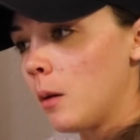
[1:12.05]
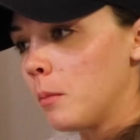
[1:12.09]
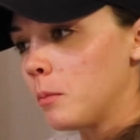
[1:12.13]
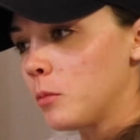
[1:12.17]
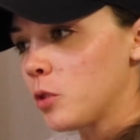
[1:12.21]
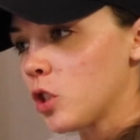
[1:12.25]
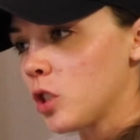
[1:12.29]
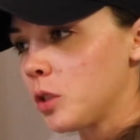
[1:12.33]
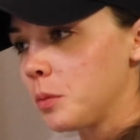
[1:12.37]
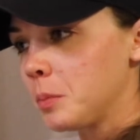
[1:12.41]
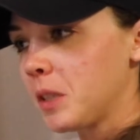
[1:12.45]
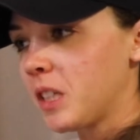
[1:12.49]

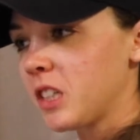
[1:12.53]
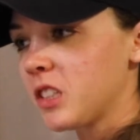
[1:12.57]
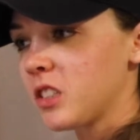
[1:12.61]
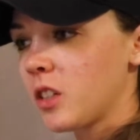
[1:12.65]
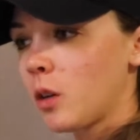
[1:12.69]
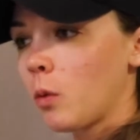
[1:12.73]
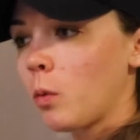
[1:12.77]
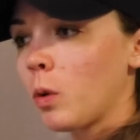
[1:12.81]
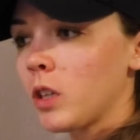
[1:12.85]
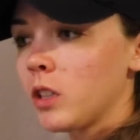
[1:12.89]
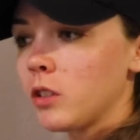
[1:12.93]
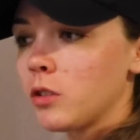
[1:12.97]
just because
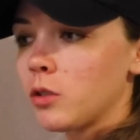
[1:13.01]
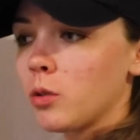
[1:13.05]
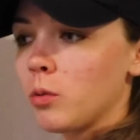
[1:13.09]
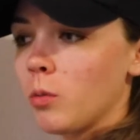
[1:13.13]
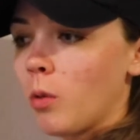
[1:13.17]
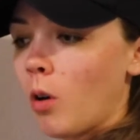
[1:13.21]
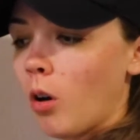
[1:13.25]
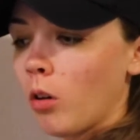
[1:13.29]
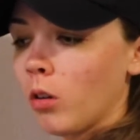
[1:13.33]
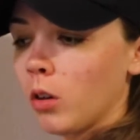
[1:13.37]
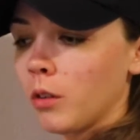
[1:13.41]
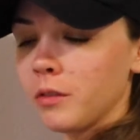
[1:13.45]
I wanna do
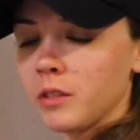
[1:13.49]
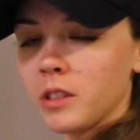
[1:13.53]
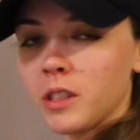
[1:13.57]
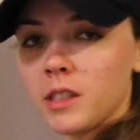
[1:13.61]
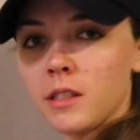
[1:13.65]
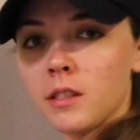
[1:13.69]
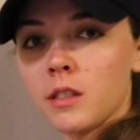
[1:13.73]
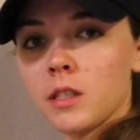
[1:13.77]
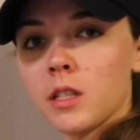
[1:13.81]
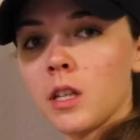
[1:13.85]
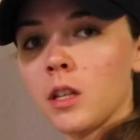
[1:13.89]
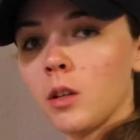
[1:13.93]
all of
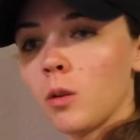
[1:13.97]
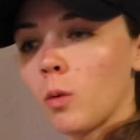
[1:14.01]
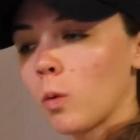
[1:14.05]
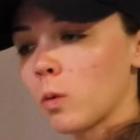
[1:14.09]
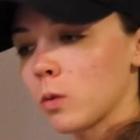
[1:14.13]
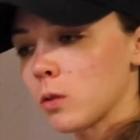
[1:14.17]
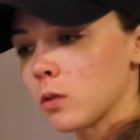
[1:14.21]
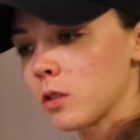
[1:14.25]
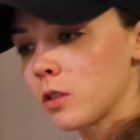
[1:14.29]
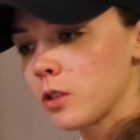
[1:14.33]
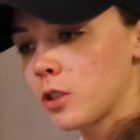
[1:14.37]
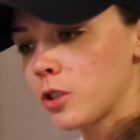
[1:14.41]
these in order.